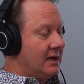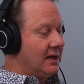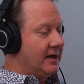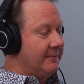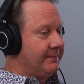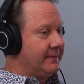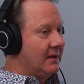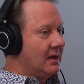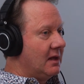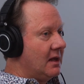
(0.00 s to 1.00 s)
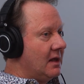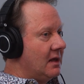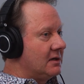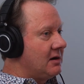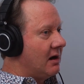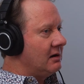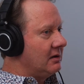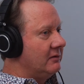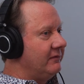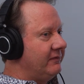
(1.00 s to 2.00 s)
Um, mm.
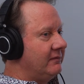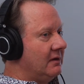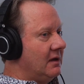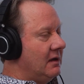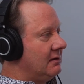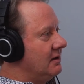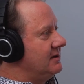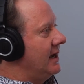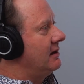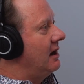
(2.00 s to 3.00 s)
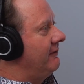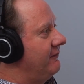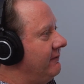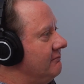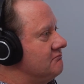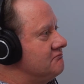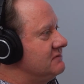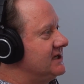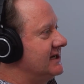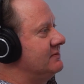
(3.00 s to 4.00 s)
Carlos could take off
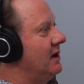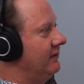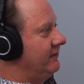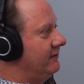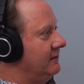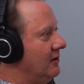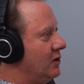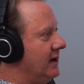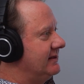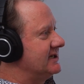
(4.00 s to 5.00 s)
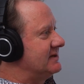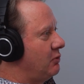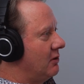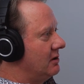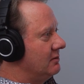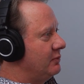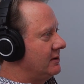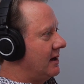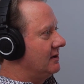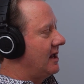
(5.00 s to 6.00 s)
six months, you know, quit the sport,
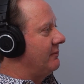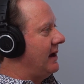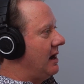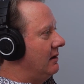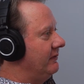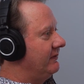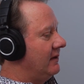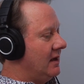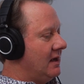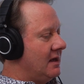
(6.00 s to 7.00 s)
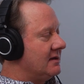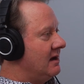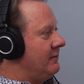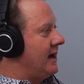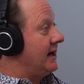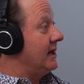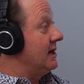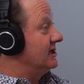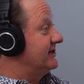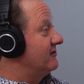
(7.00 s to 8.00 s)
put on a lot of pounds, come back, and
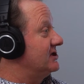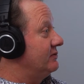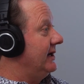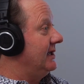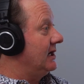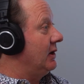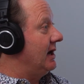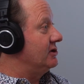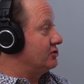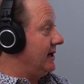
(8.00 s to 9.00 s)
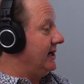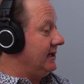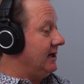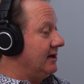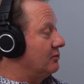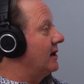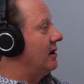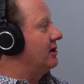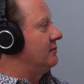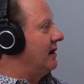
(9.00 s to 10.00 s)
in his first week, he'd go out in training, he could run
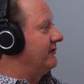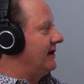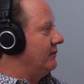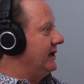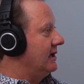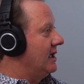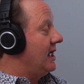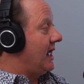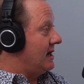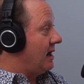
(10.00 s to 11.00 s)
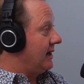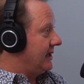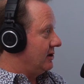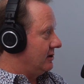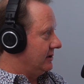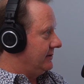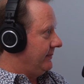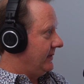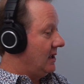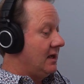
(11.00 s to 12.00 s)
100 miles that week and not get hurt.
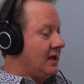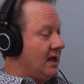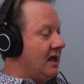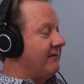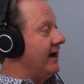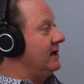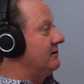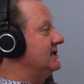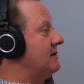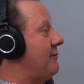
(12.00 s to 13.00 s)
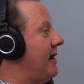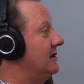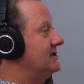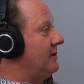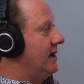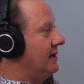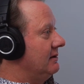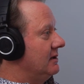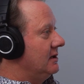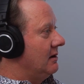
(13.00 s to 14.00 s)
Hmm. If I increased my mileage by,
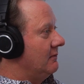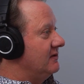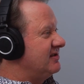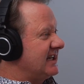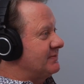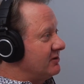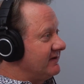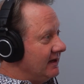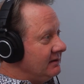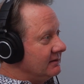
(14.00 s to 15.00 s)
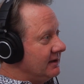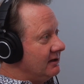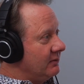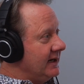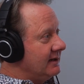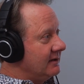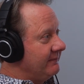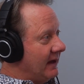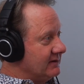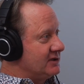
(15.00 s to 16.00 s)
you know, 6% in a week,
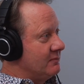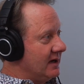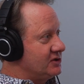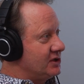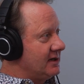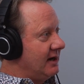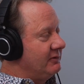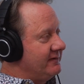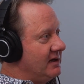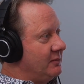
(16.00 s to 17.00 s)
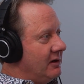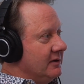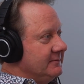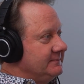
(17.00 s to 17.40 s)
that was yeah. too much and I would fall apart.